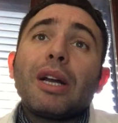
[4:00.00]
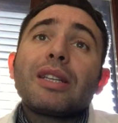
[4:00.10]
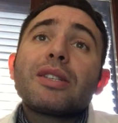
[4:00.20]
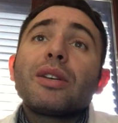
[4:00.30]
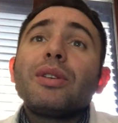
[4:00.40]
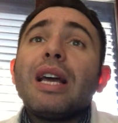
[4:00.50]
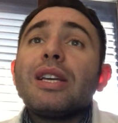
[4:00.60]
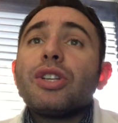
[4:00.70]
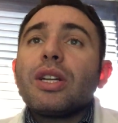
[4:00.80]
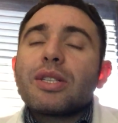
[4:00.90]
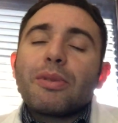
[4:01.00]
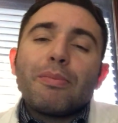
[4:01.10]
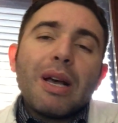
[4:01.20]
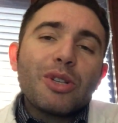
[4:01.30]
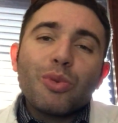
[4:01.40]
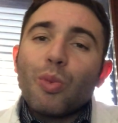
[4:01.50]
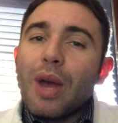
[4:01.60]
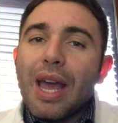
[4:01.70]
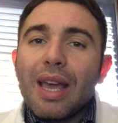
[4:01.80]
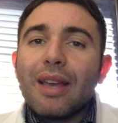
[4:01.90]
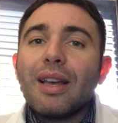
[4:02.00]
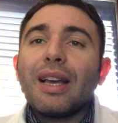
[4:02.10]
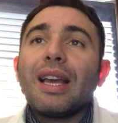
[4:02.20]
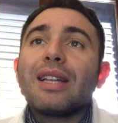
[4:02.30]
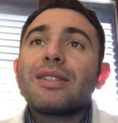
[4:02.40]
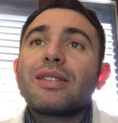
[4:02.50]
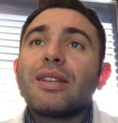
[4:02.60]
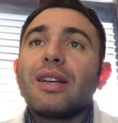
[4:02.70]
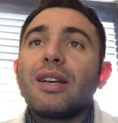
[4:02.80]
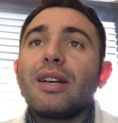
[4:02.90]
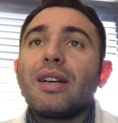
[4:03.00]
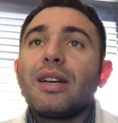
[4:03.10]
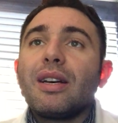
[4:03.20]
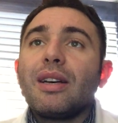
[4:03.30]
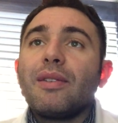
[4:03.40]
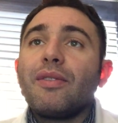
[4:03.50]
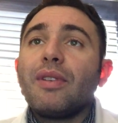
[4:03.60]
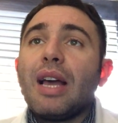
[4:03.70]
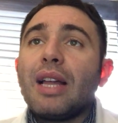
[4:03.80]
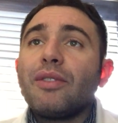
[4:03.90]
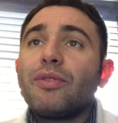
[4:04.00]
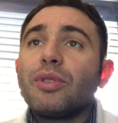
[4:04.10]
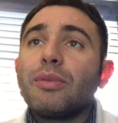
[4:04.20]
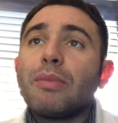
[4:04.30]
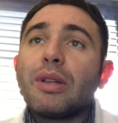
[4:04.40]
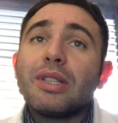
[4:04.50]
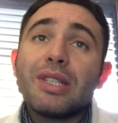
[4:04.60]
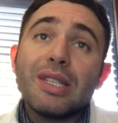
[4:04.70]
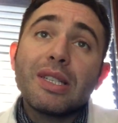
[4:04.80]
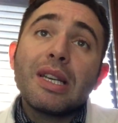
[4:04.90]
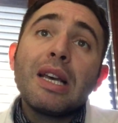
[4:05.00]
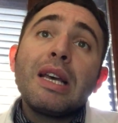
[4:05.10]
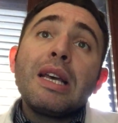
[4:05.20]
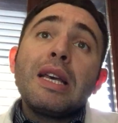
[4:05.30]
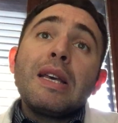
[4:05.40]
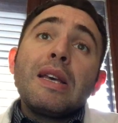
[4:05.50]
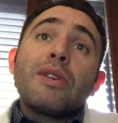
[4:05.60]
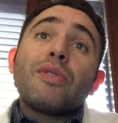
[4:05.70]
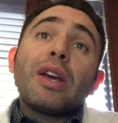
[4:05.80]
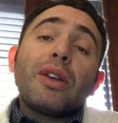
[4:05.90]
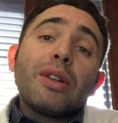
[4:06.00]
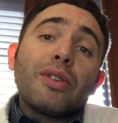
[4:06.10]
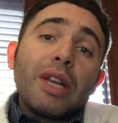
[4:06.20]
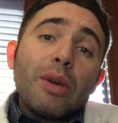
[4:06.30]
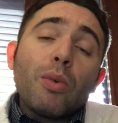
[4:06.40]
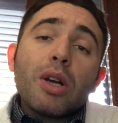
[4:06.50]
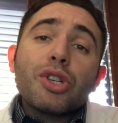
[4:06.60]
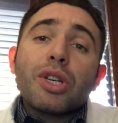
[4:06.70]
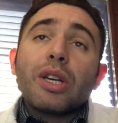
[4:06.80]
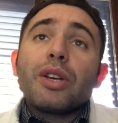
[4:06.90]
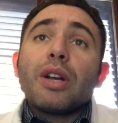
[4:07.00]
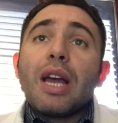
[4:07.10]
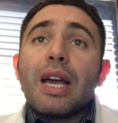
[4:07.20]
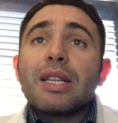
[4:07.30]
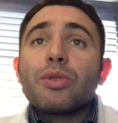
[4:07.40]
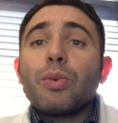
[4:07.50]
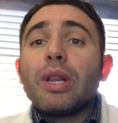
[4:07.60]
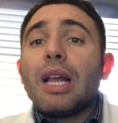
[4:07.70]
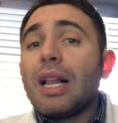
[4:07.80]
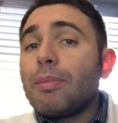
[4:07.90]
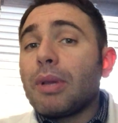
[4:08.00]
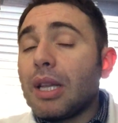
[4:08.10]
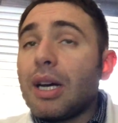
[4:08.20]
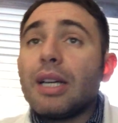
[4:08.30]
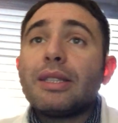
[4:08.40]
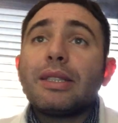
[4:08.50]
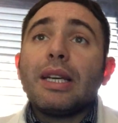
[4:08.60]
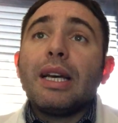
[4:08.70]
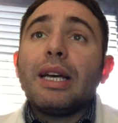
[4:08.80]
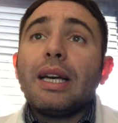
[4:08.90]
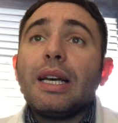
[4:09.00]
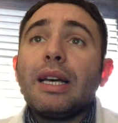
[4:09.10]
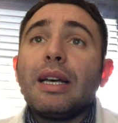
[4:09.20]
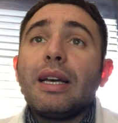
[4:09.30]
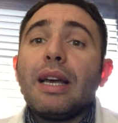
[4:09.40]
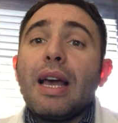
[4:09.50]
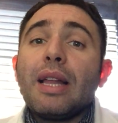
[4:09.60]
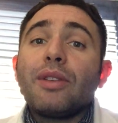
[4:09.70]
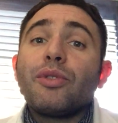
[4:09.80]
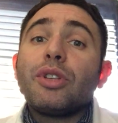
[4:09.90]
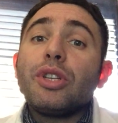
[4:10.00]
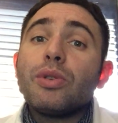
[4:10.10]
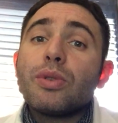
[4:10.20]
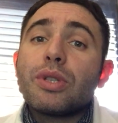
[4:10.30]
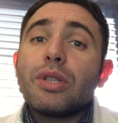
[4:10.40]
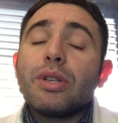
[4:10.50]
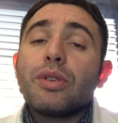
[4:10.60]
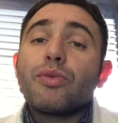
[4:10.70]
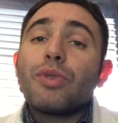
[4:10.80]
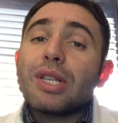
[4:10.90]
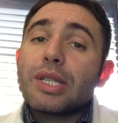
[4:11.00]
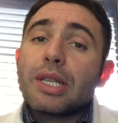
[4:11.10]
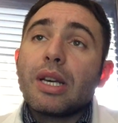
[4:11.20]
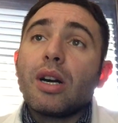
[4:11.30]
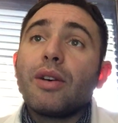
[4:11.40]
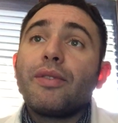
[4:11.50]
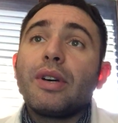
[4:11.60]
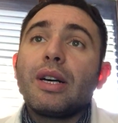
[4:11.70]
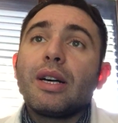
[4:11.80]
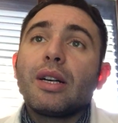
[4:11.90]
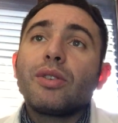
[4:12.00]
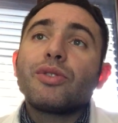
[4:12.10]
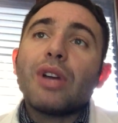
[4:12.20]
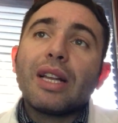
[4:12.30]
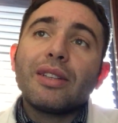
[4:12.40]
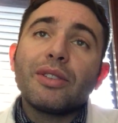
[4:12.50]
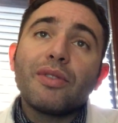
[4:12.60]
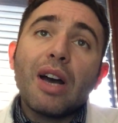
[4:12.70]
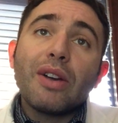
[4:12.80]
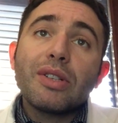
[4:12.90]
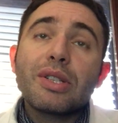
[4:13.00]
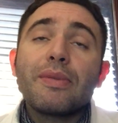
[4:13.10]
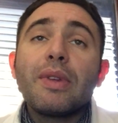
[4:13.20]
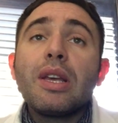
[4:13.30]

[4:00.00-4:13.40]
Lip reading: practicing good hygiene is the best way against hand, foot, and mouth disease. Regularly washing your hands will help a lot and reduce the risk of contracting the virus.